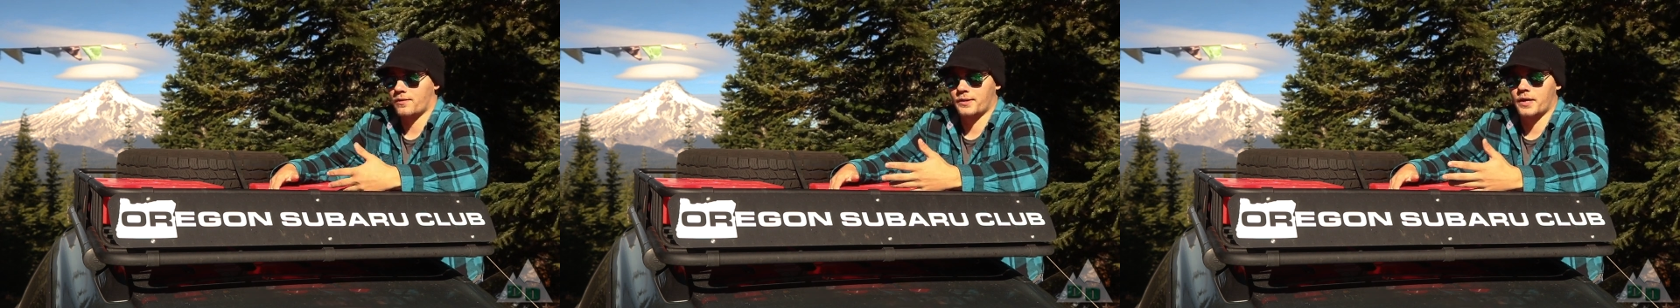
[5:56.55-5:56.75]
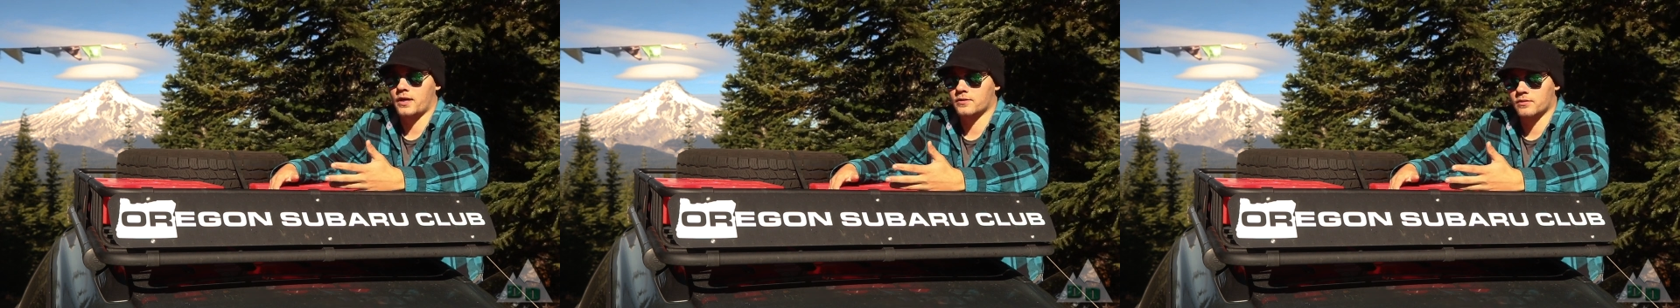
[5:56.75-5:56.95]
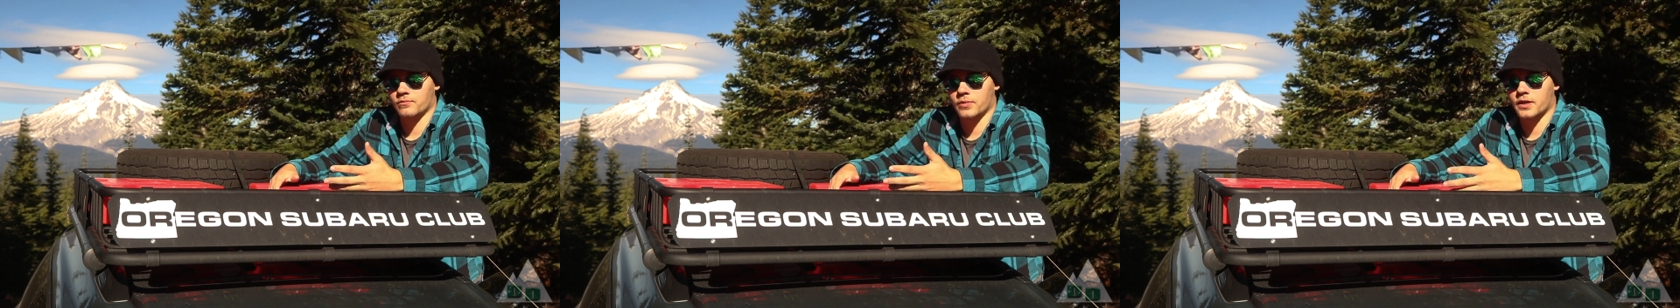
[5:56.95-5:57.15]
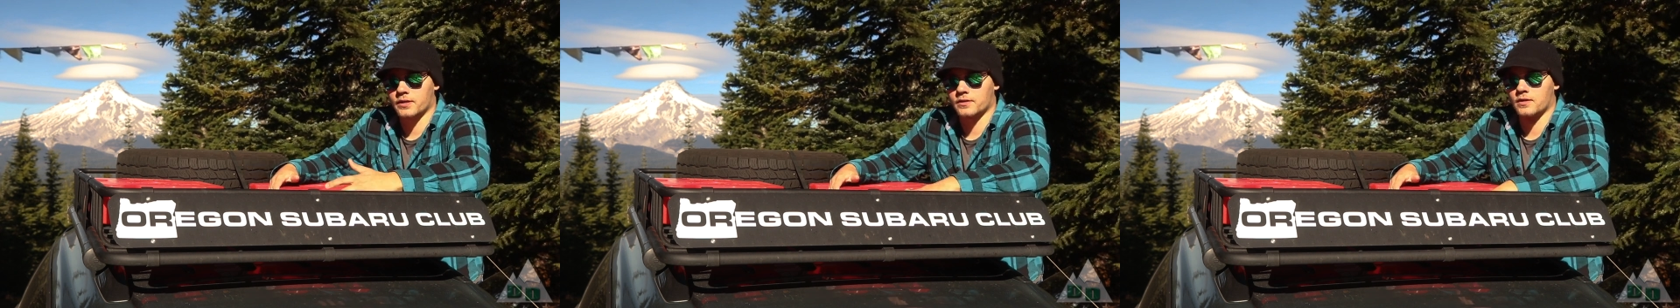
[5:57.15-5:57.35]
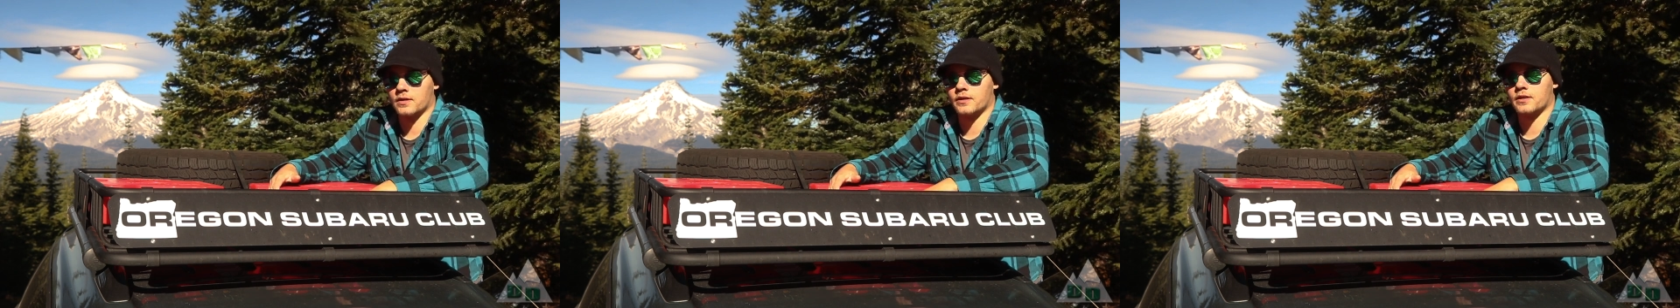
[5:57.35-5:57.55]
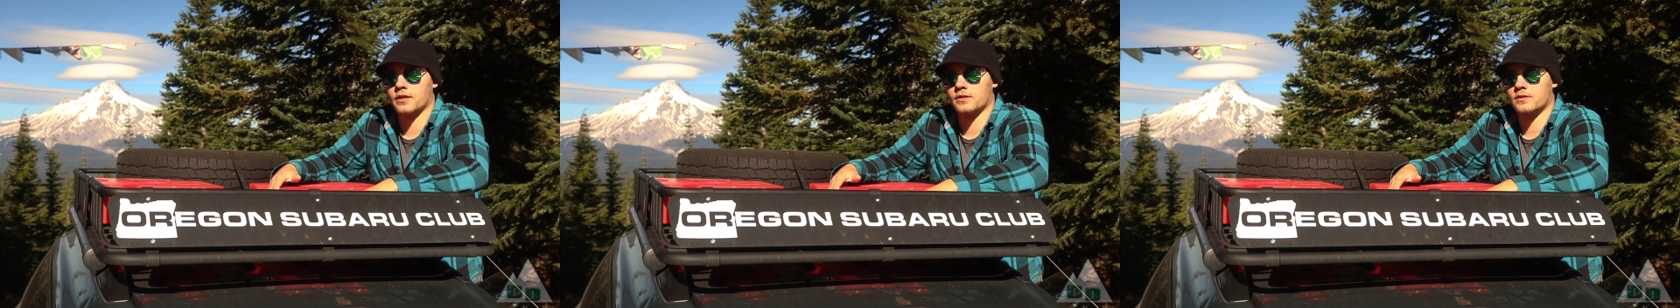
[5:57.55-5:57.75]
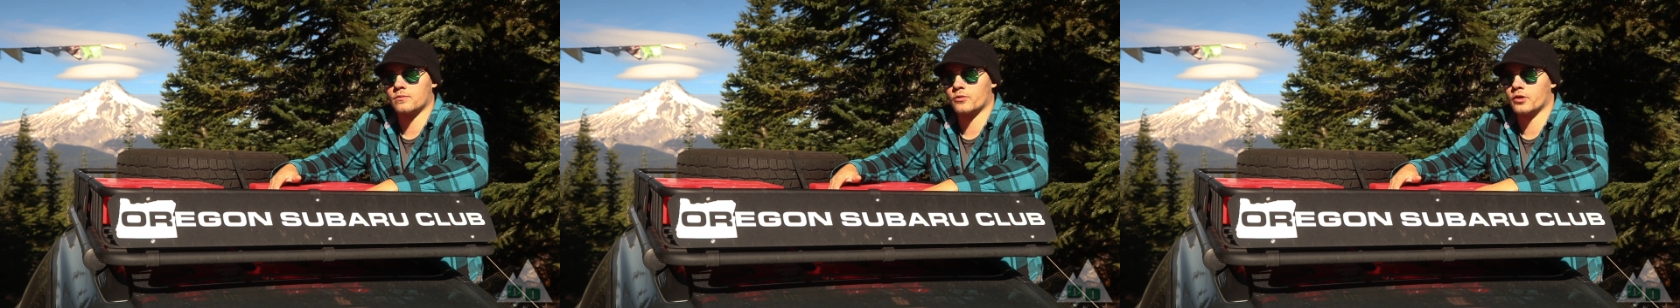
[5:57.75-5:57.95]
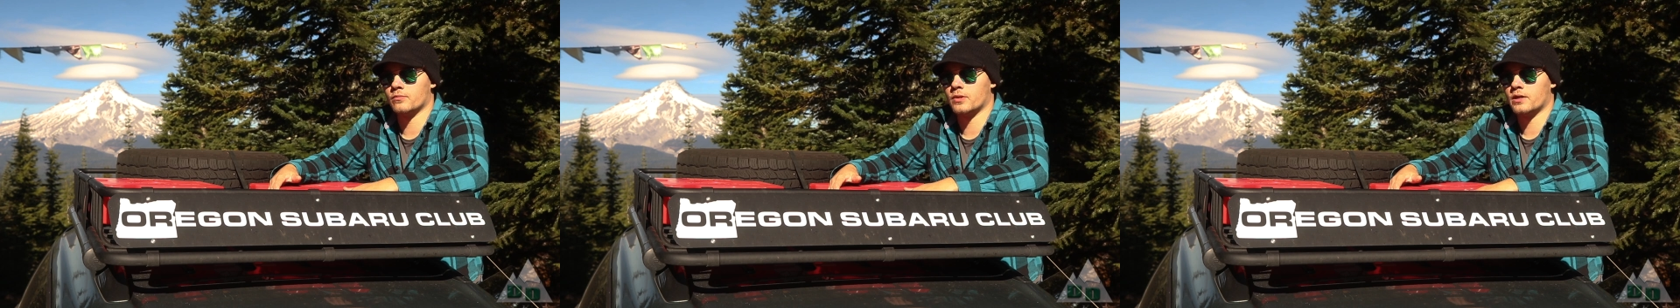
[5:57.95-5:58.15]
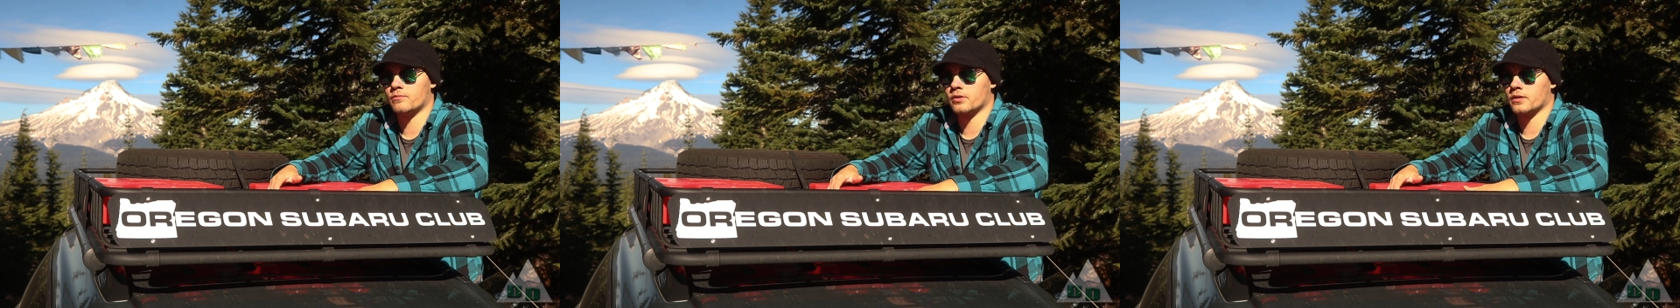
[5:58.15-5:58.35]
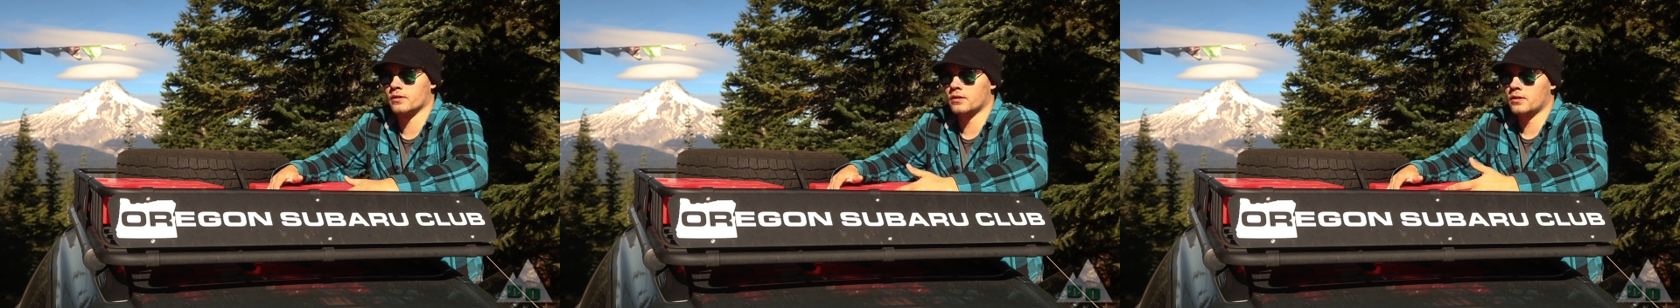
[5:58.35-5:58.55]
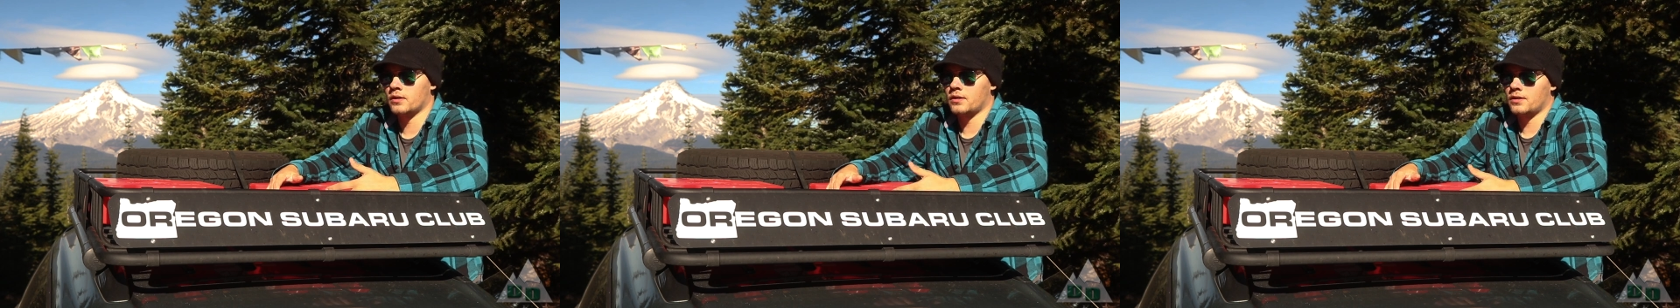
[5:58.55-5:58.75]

a thousand bucks on a custom rear bumper